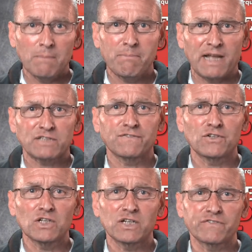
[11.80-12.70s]
packed
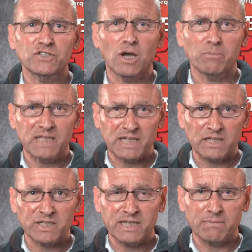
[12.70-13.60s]
full of top
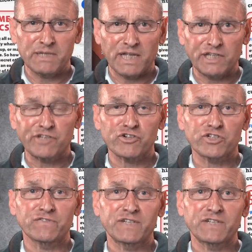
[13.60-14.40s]
technical tips and instructional